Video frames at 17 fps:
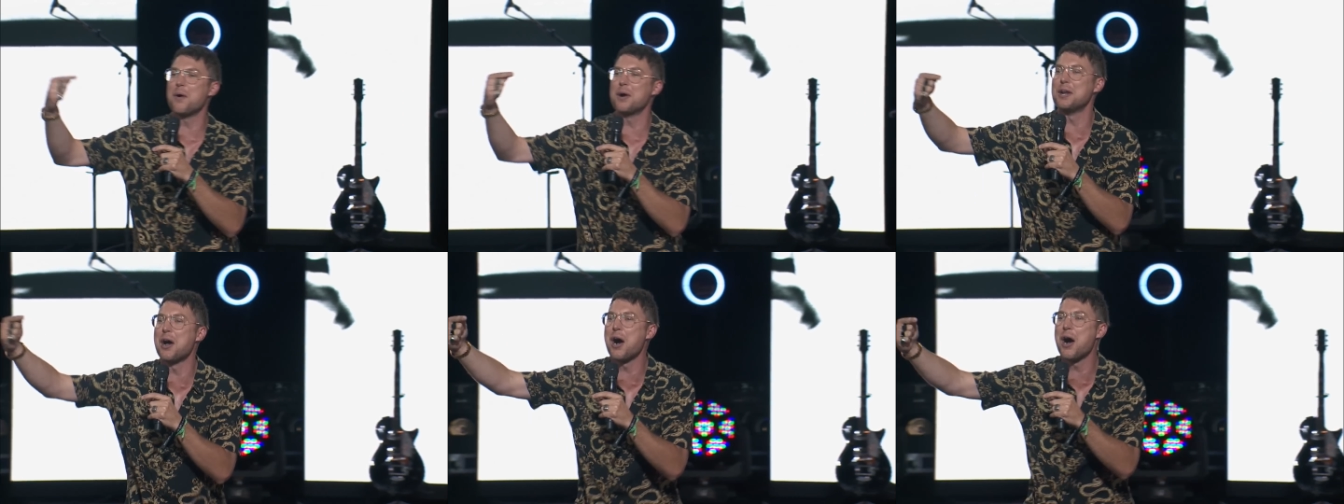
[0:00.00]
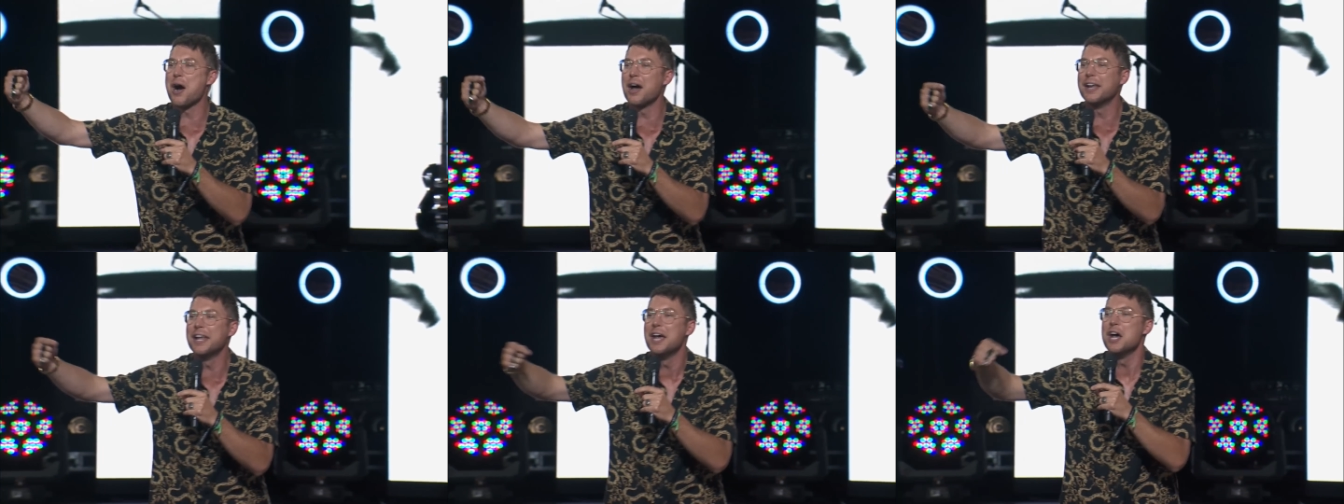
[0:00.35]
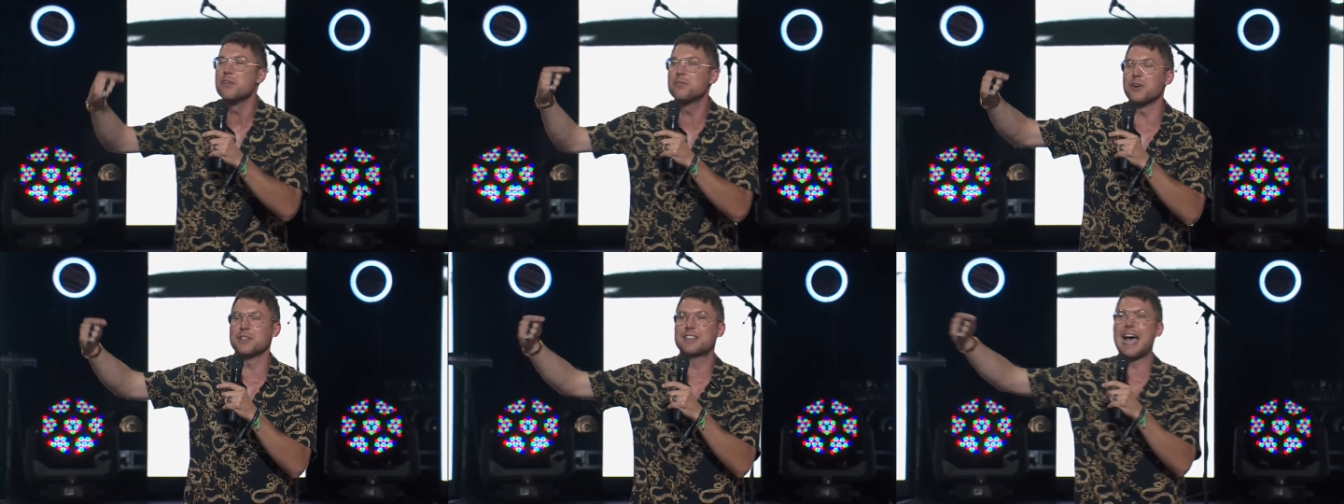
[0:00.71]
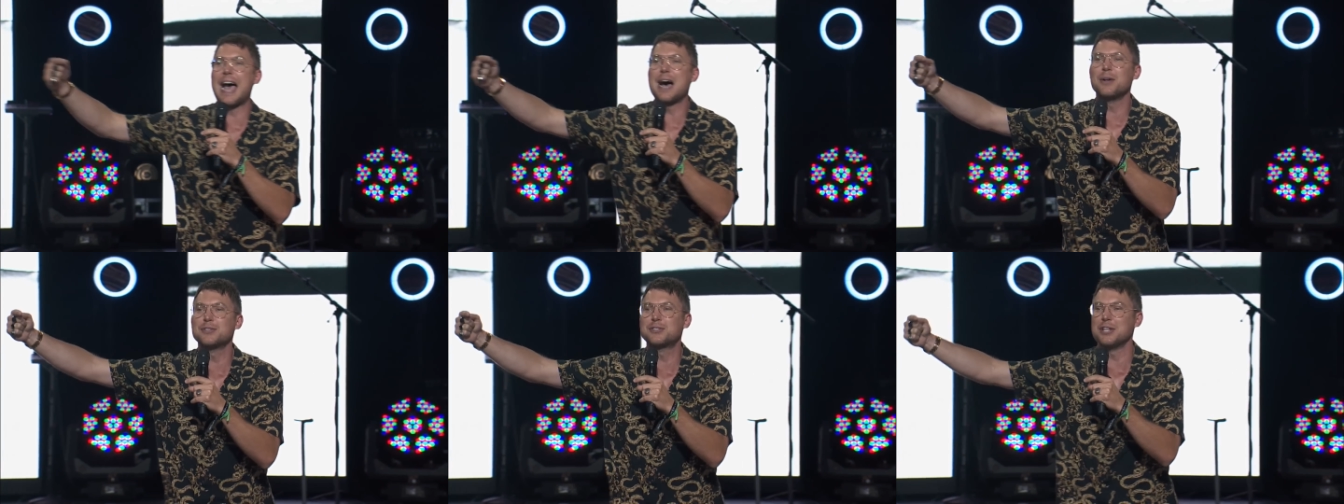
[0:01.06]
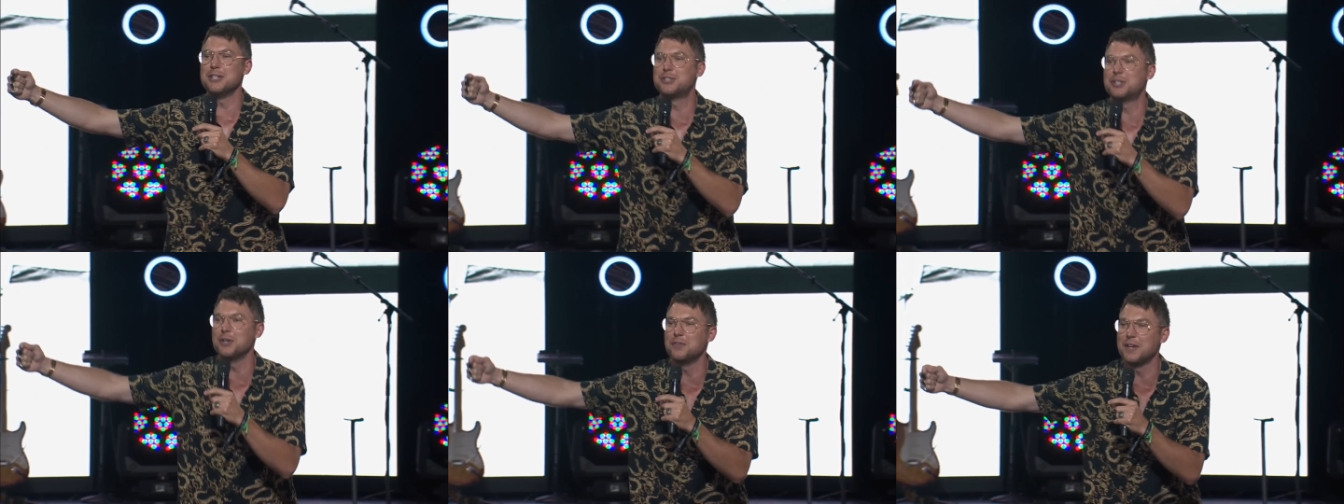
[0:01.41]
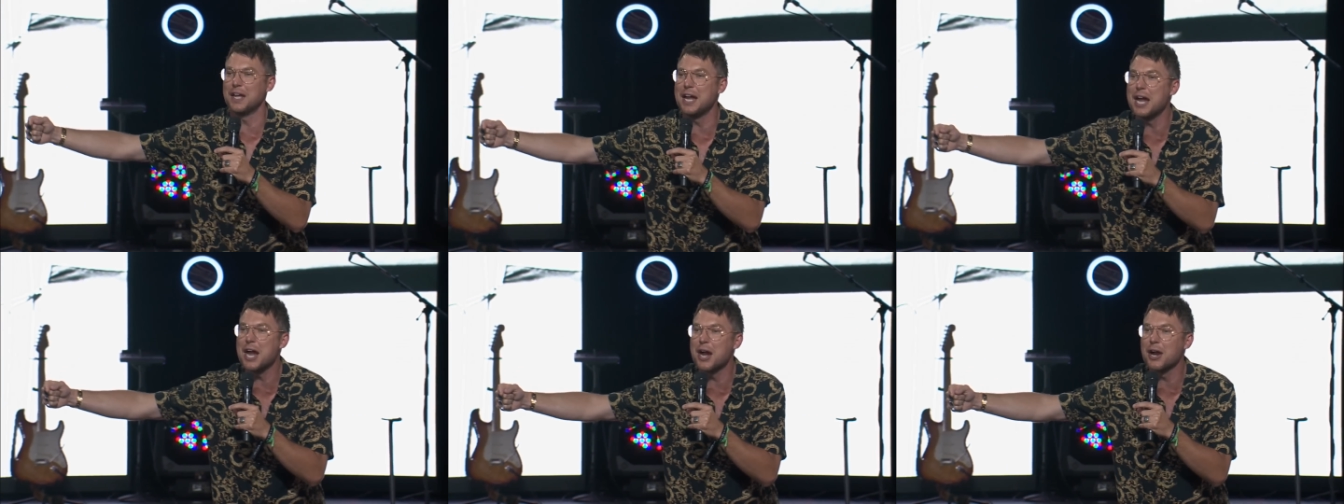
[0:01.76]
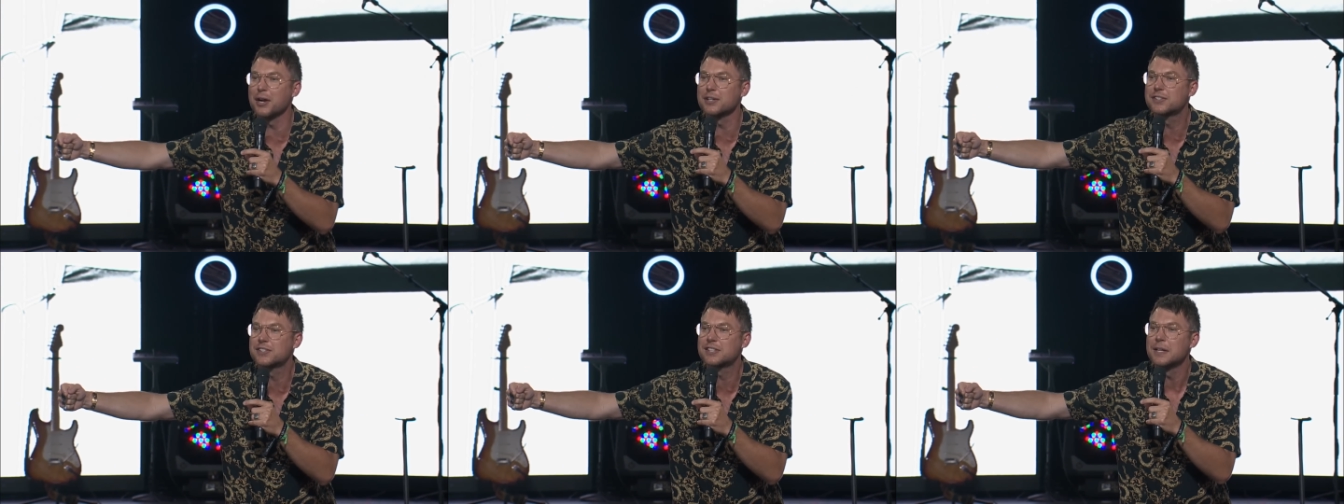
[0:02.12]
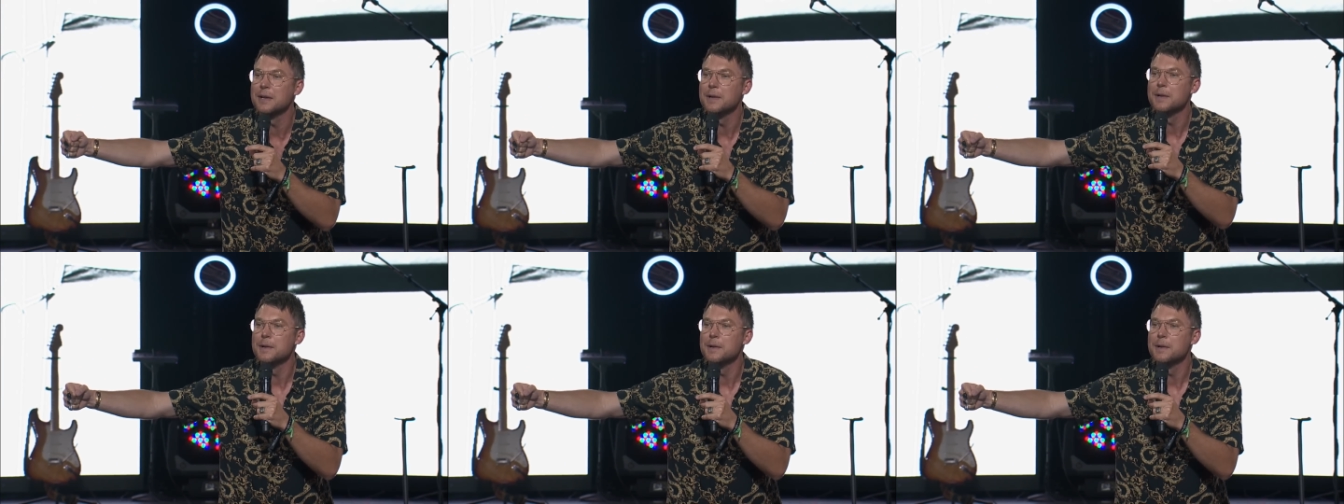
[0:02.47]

going on for thousands of years.